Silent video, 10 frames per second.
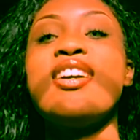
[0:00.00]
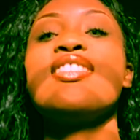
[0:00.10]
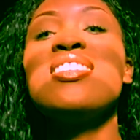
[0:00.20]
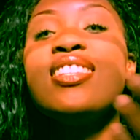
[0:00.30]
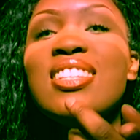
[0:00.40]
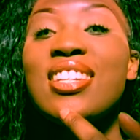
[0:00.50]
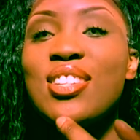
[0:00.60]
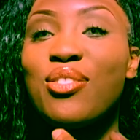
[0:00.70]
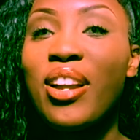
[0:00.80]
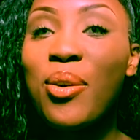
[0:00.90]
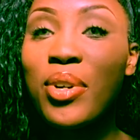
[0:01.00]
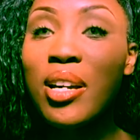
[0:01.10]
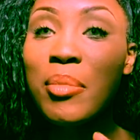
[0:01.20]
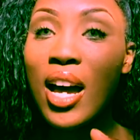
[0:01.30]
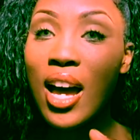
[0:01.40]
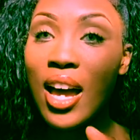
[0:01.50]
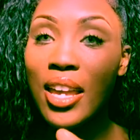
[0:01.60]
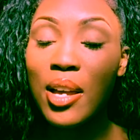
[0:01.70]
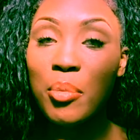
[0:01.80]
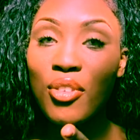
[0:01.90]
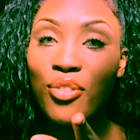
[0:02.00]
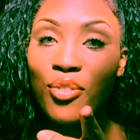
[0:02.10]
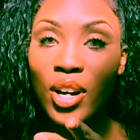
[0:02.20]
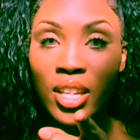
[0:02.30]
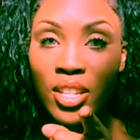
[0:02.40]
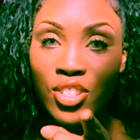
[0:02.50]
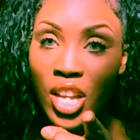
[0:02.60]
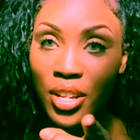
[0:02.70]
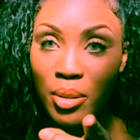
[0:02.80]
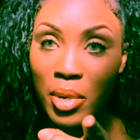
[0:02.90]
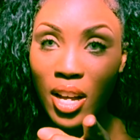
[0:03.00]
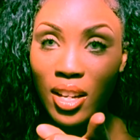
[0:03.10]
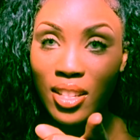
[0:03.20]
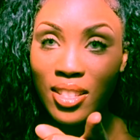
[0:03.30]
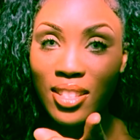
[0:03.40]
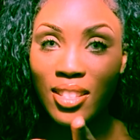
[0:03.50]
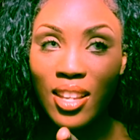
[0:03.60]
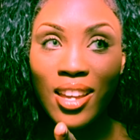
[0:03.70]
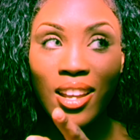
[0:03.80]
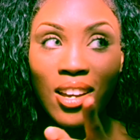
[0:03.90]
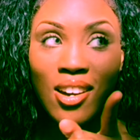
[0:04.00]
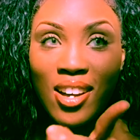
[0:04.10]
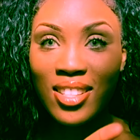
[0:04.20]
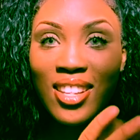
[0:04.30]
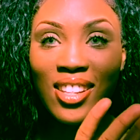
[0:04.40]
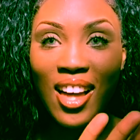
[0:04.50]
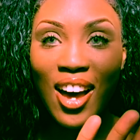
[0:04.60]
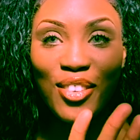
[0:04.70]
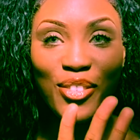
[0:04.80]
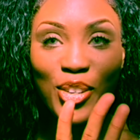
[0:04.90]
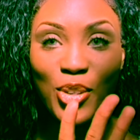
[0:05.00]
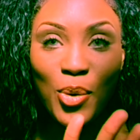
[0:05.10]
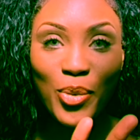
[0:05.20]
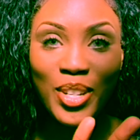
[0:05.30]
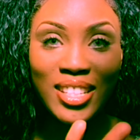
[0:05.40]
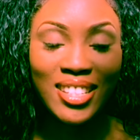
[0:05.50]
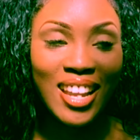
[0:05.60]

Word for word: Another thing is, right, when I'm high, I'm a fucking chatterbox, and I cuss a lot for no reason